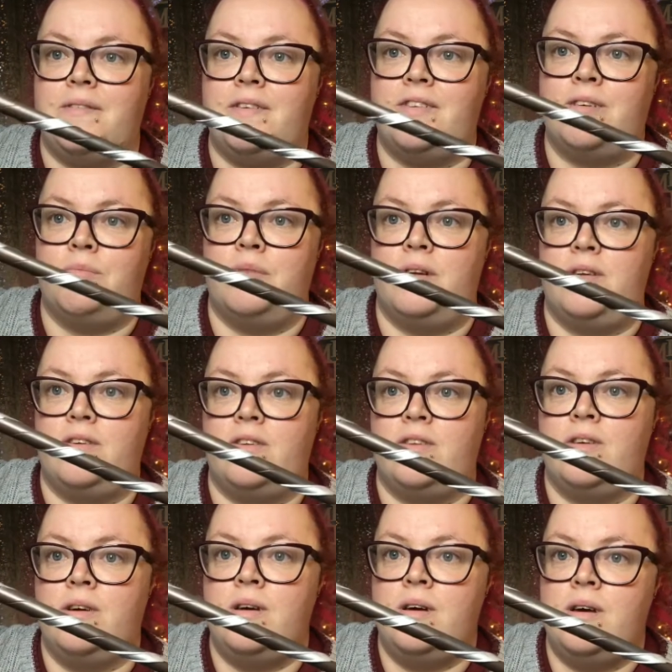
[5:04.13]
someone who's
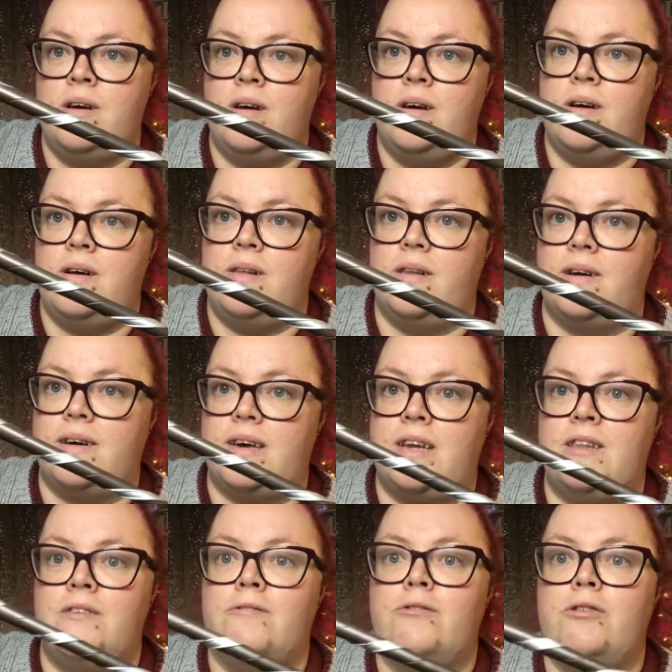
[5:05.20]
like in
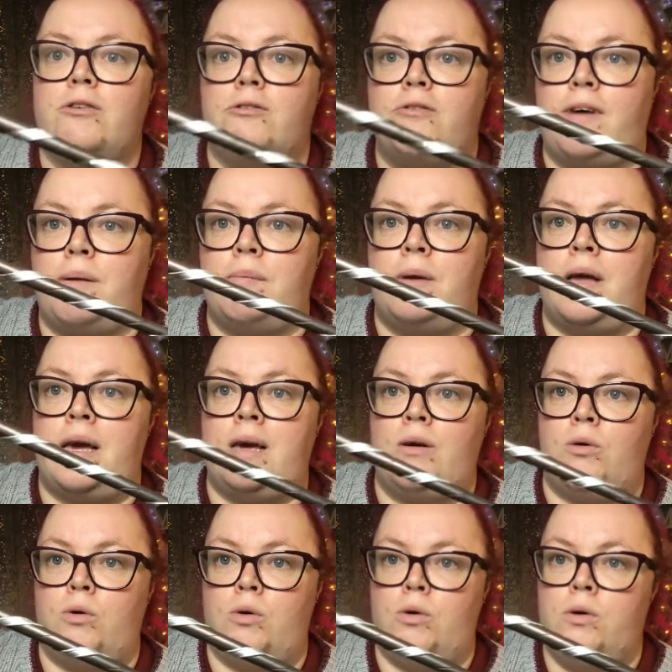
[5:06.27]
the royal family
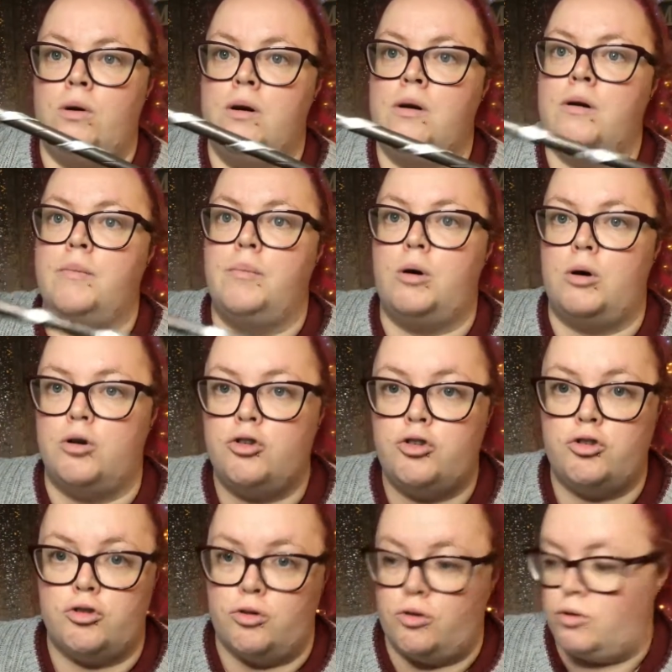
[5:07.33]
or
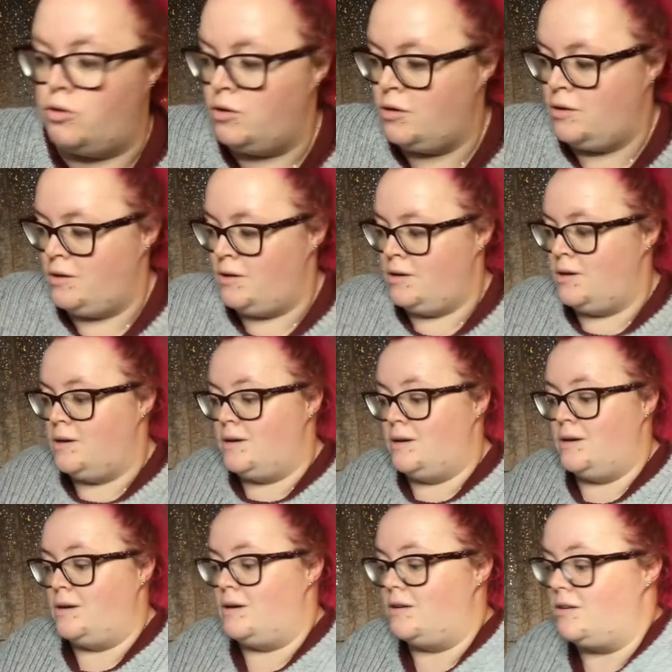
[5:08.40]
posh, or
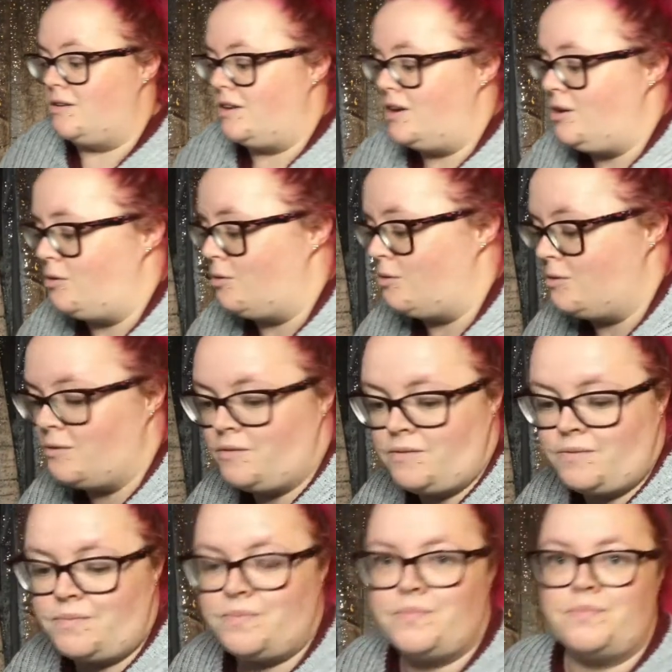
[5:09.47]
I don't know.
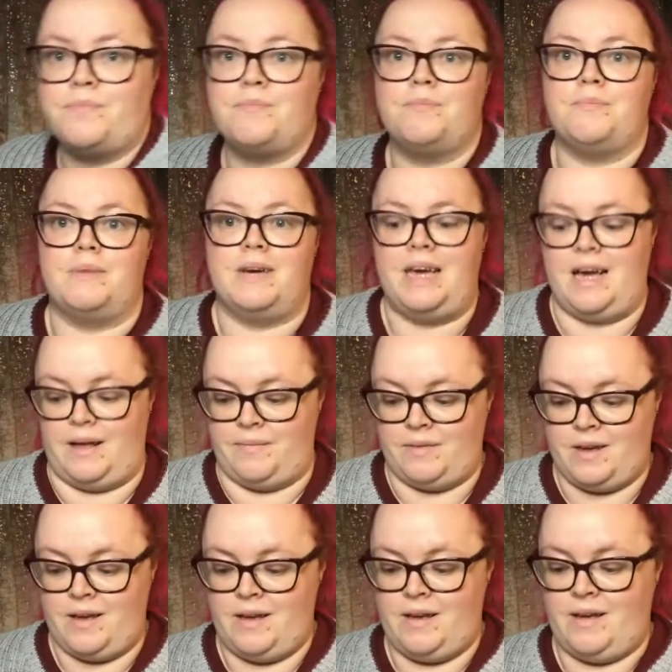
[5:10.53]
But yeah,
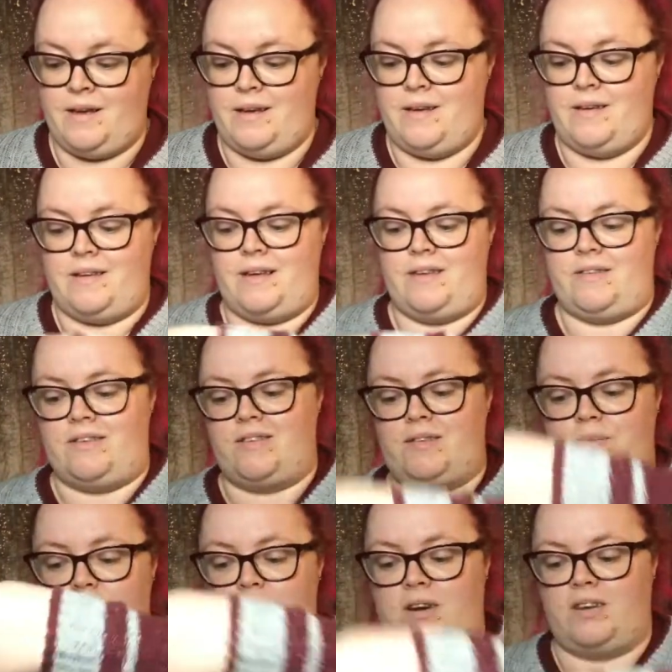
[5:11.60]
that's a
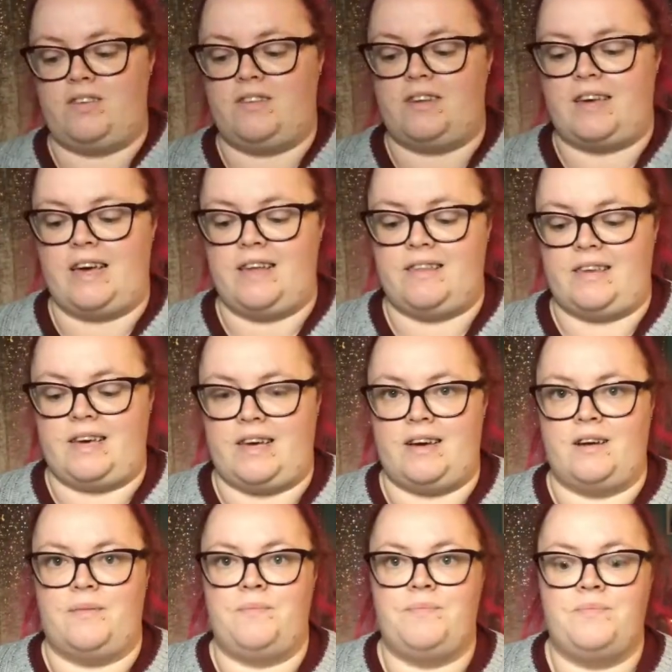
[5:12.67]
surprise to get the
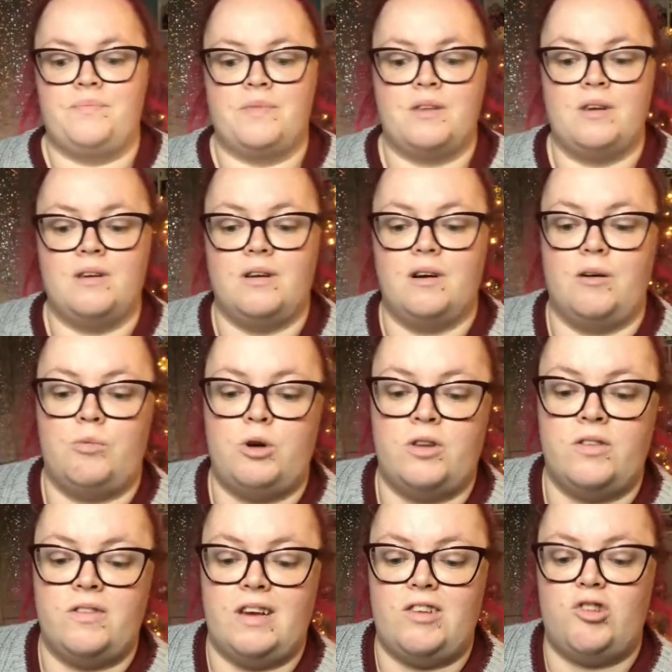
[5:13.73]
a
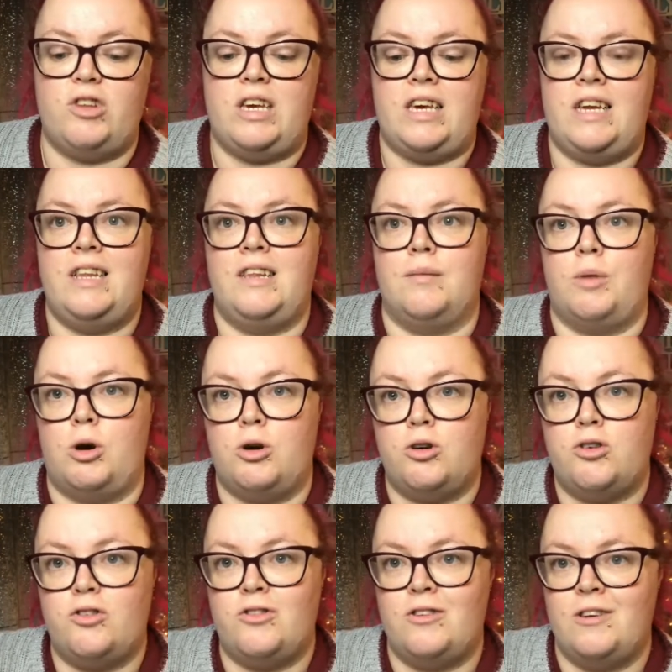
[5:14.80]
wand actually in the box.